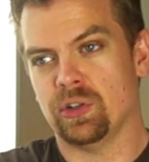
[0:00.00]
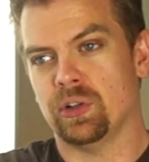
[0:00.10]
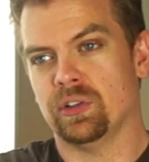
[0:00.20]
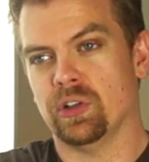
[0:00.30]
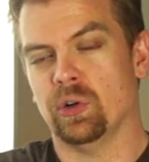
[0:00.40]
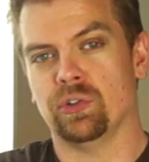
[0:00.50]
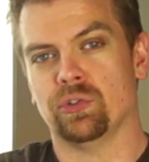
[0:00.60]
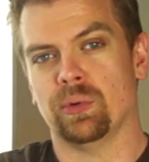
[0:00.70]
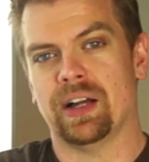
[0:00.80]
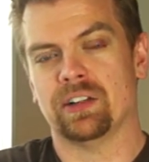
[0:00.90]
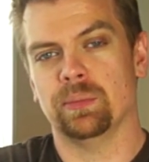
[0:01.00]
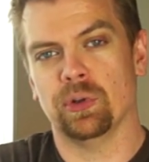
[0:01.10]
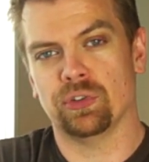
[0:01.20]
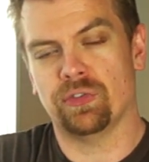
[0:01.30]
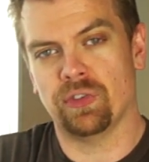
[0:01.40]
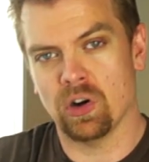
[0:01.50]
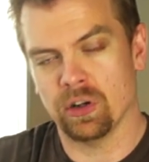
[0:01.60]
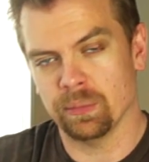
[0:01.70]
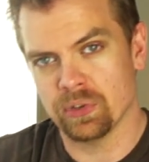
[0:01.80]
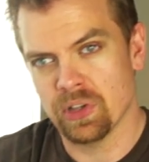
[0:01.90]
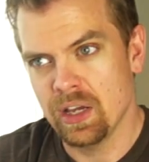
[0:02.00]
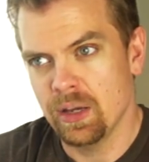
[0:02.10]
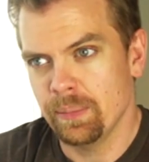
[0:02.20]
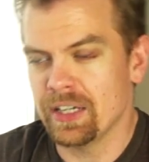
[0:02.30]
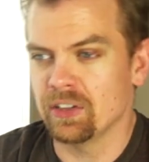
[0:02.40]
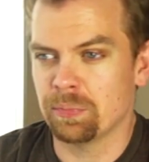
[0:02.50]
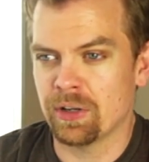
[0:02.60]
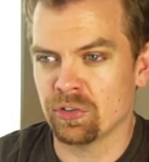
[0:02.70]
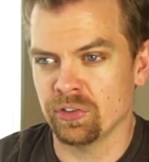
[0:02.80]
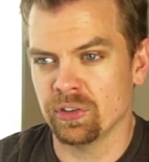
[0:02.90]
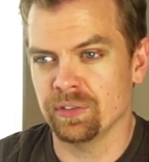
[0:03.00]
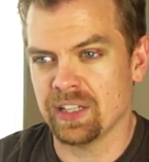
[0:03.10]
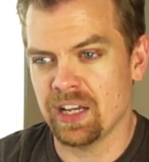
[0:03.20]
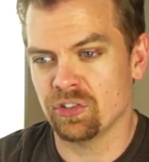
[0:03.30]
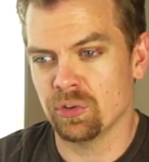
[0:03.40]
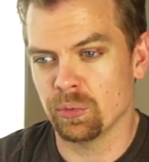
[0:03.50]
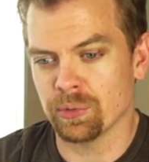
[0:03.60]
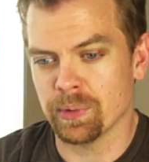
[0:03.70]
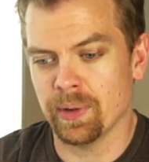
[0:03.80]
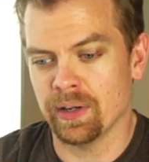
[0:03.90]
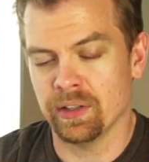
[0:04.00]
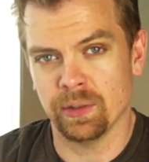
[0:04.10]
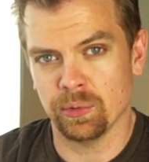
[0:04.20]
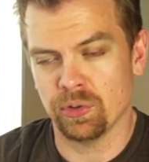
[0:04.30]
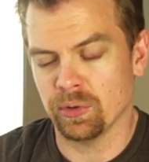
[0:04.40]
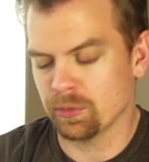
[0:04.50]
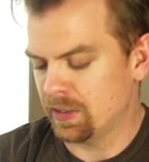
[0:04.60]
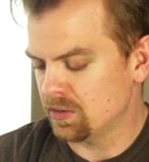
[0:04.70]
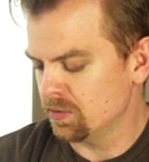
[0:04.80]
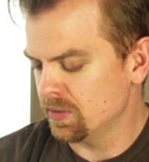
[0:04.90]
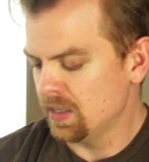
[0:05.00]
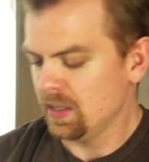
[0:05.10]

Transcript: You couldn't go direct to most farms because special certification was required and it was too expensive.